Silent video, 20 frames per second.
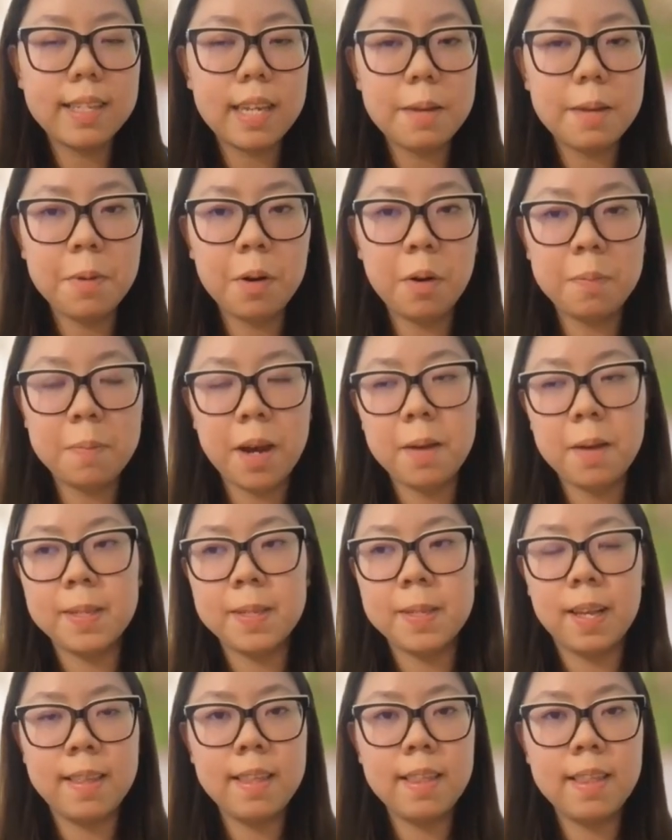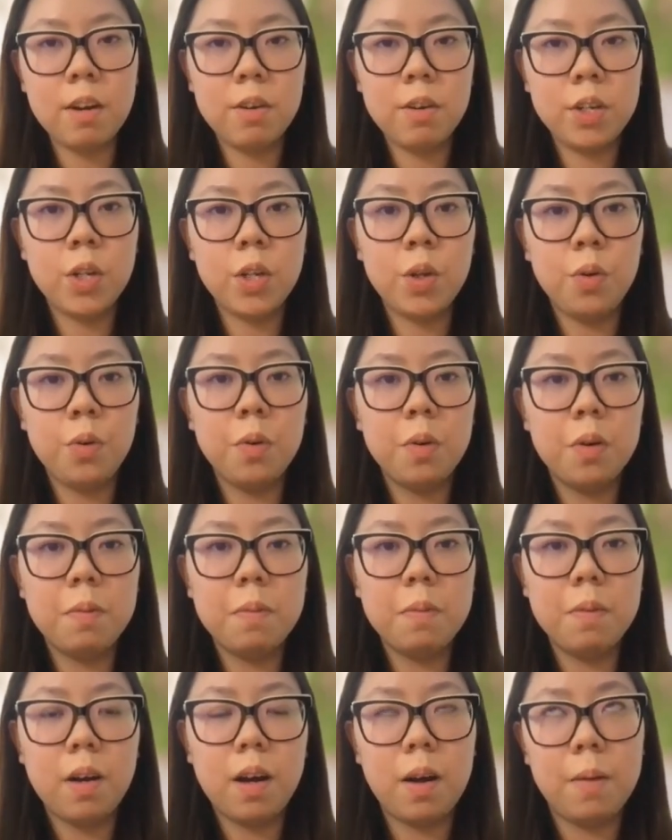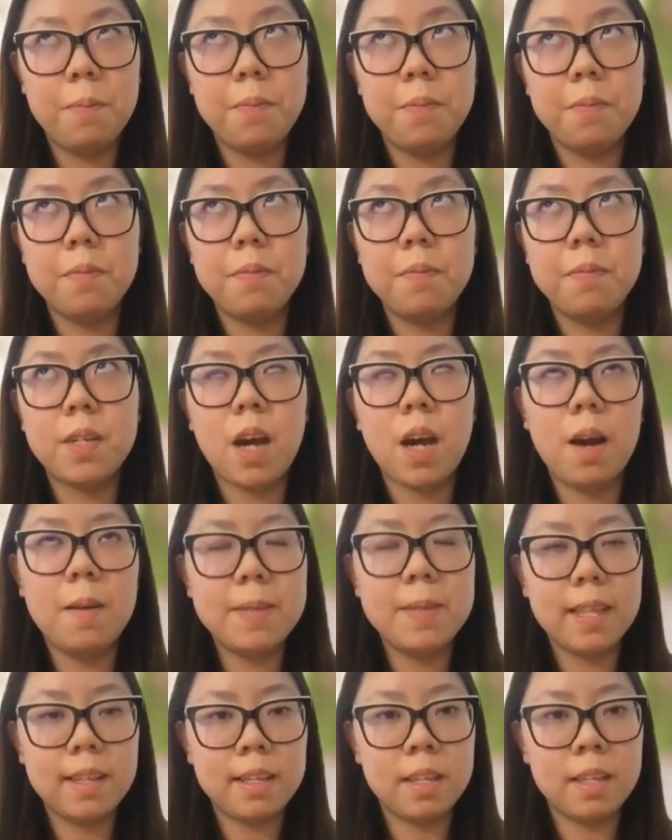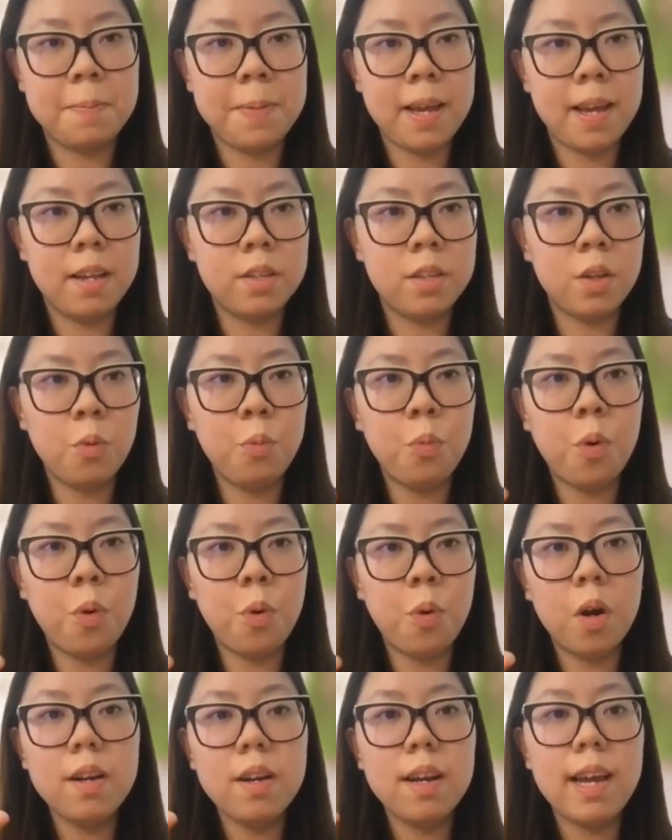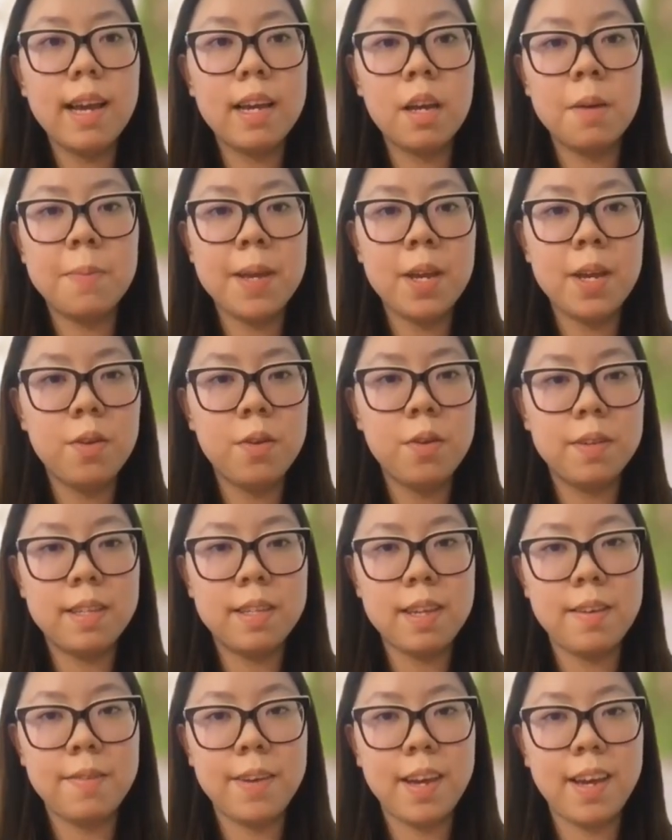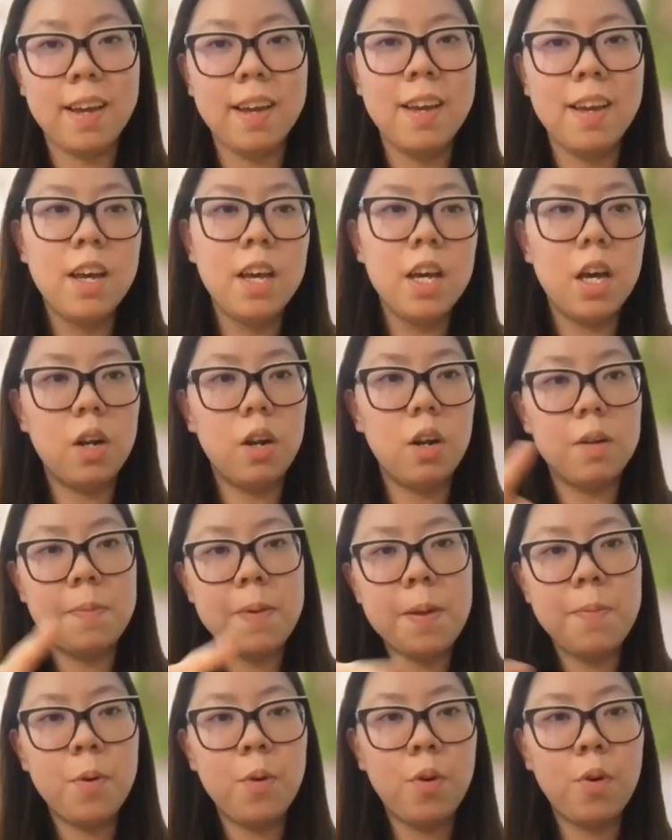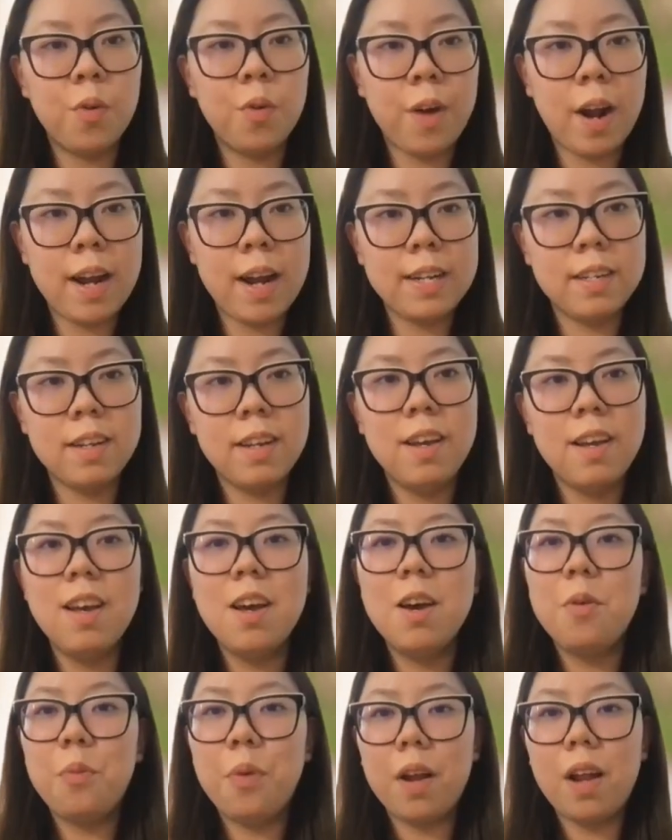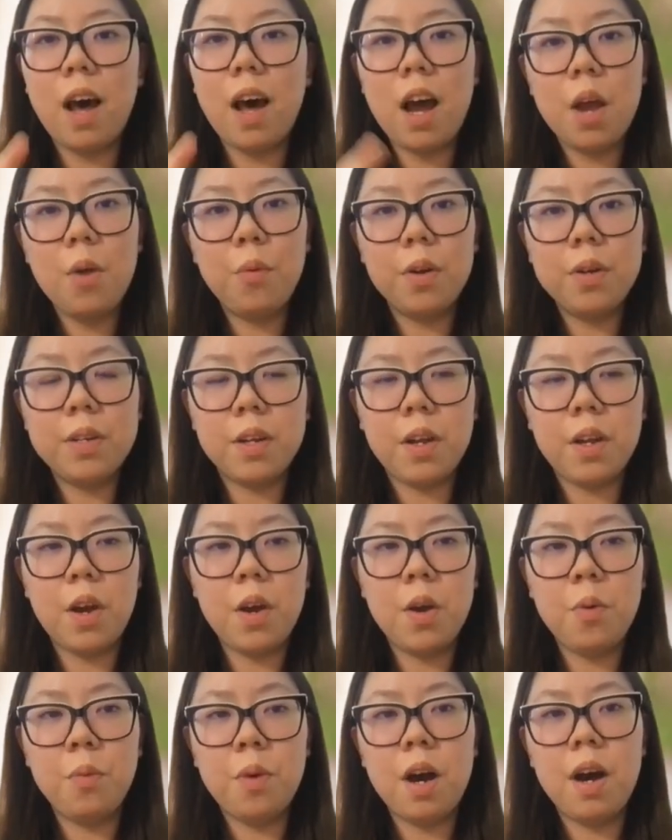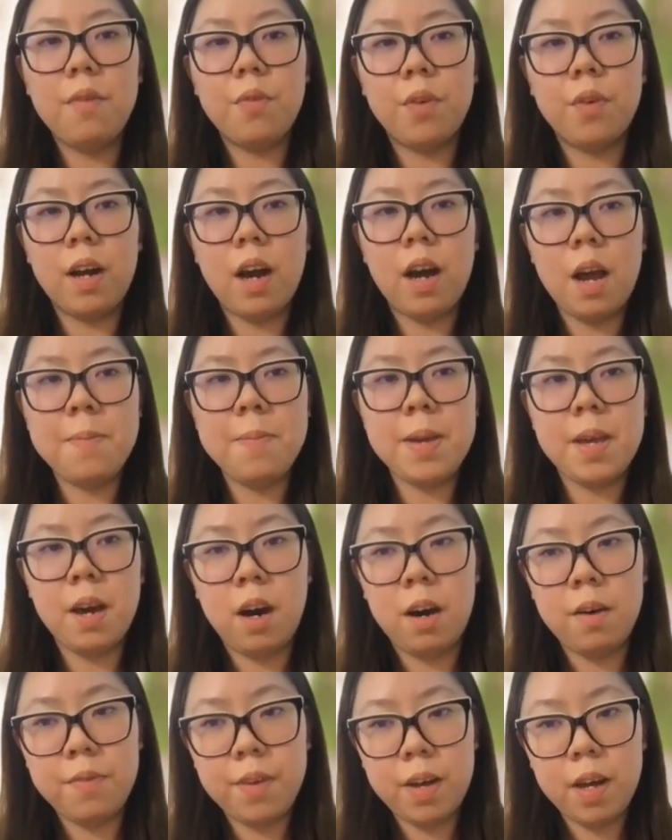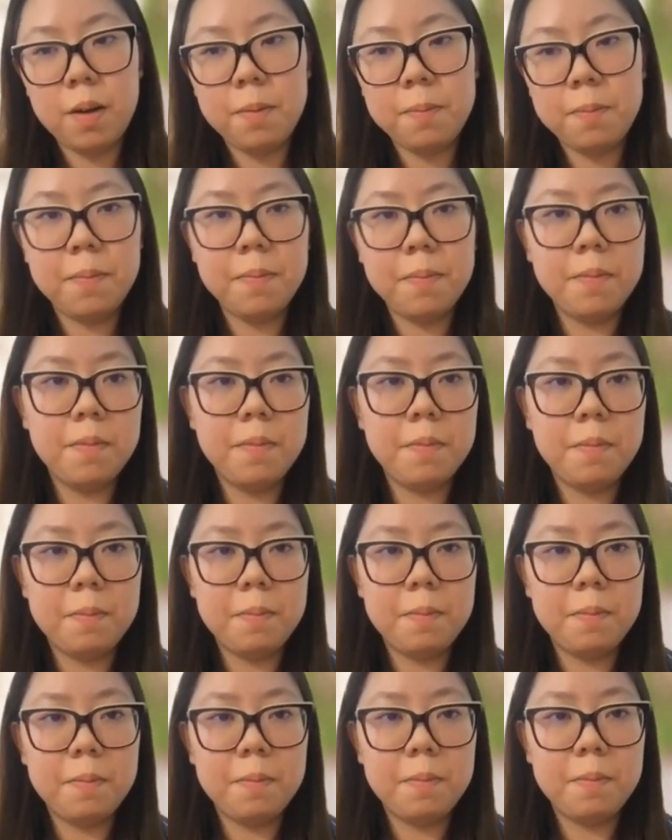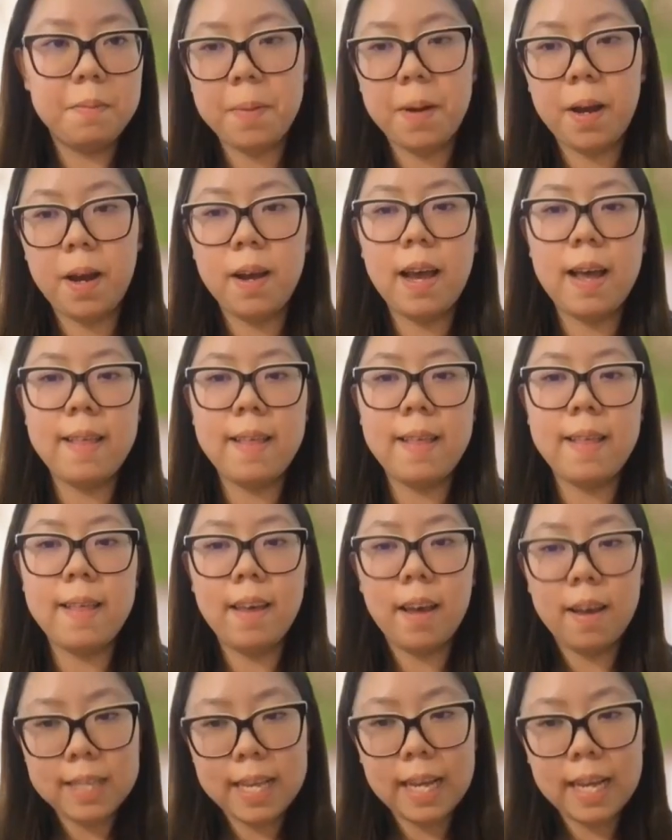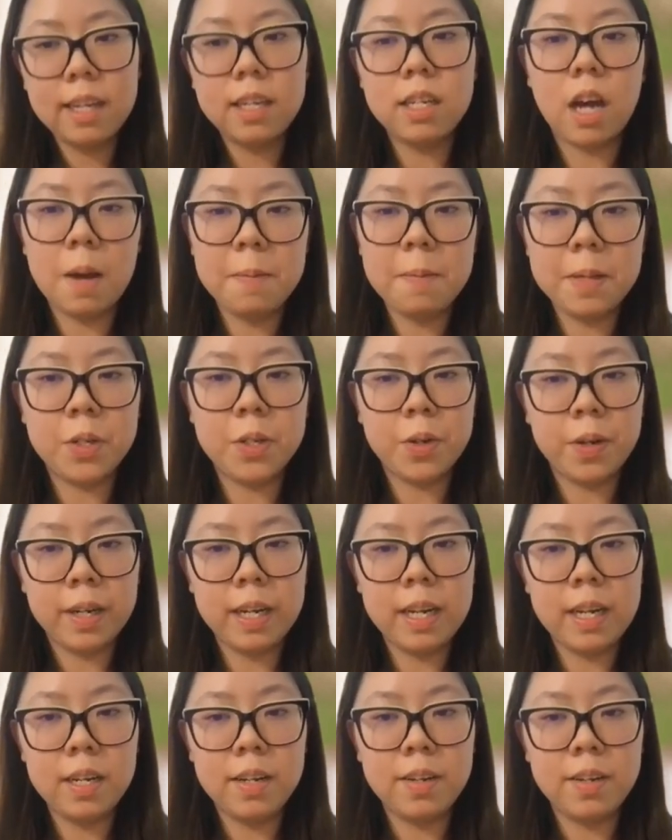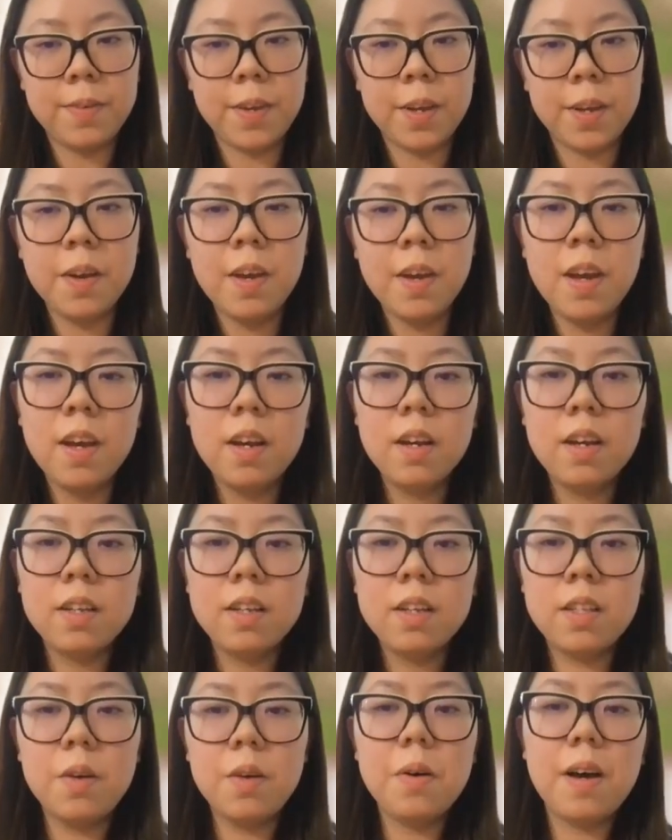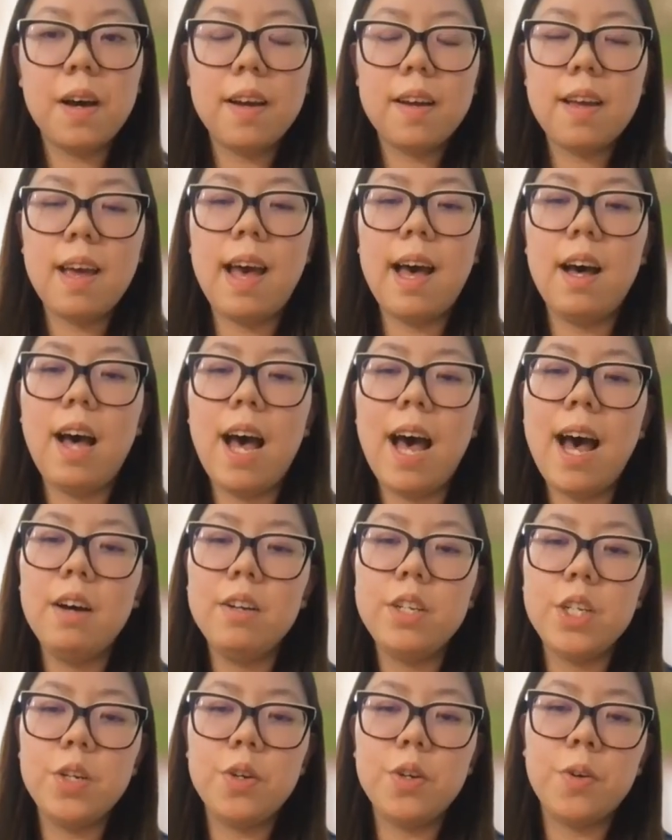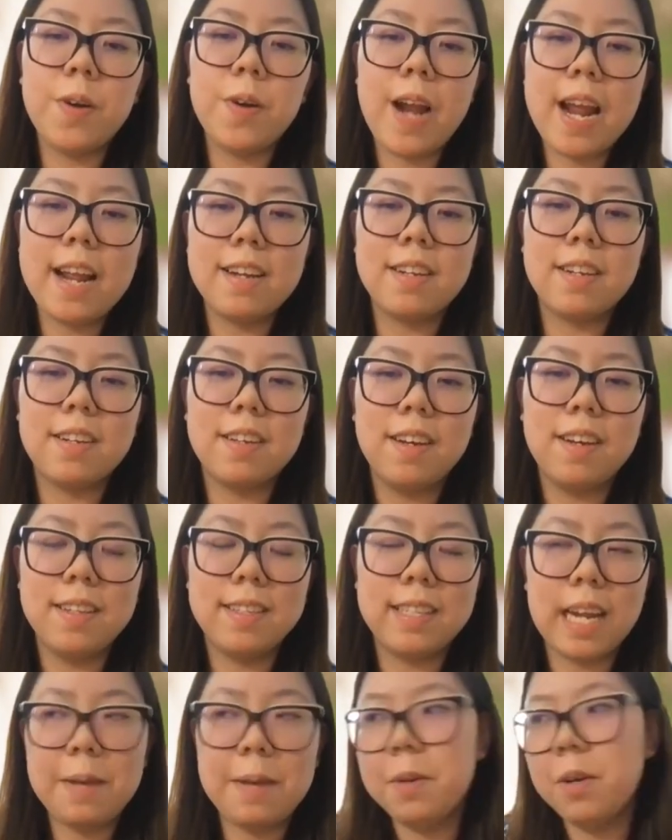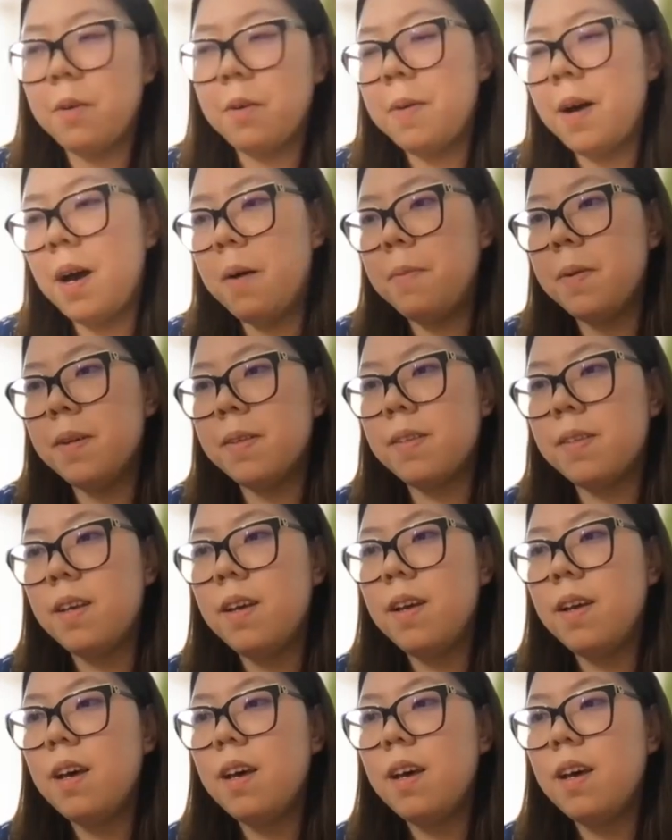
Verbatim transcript: statement of purpose, I think there are two times that this appears. So one, it could be in your CV. A lot of people will write, well, I want to go work for an IPR firm, blah, blah, blah, blah, blah. And the second time is during an interview. So how do you create a statement of purpose?